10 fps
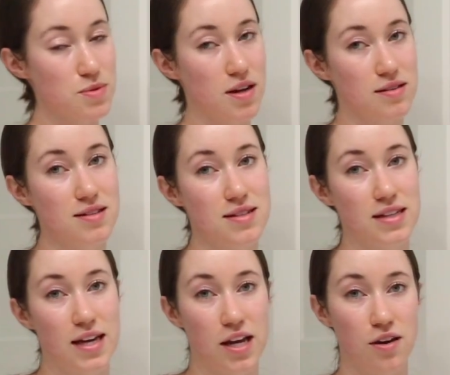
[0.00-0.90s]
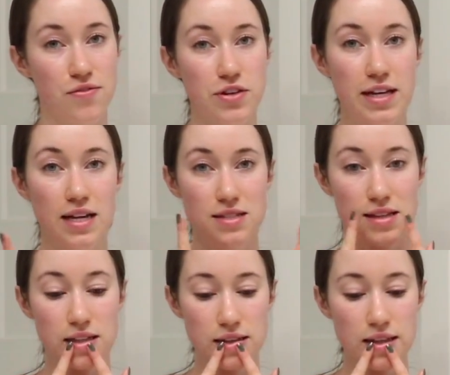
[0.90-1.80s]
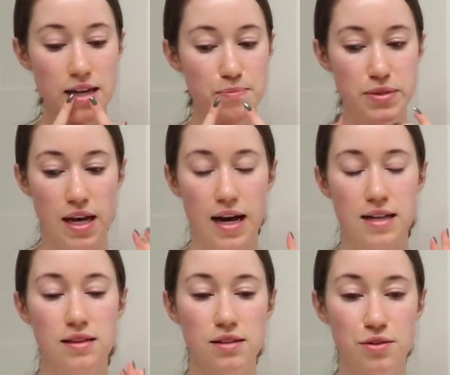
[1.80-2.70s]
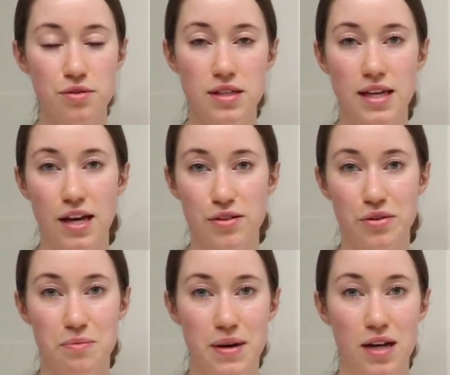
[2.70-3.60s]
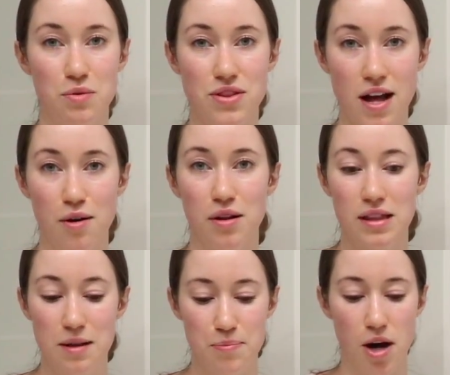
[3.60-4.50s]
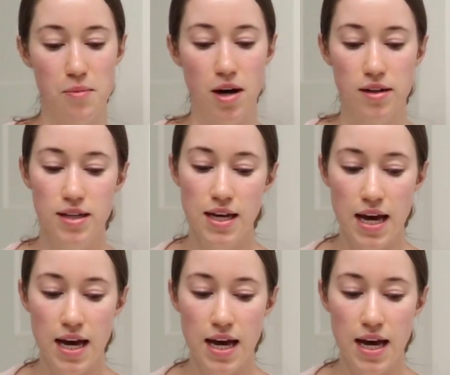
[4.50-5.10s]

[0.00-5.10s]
but not least, I cannot forget the lips. I literally can't go to bed without lip balm on.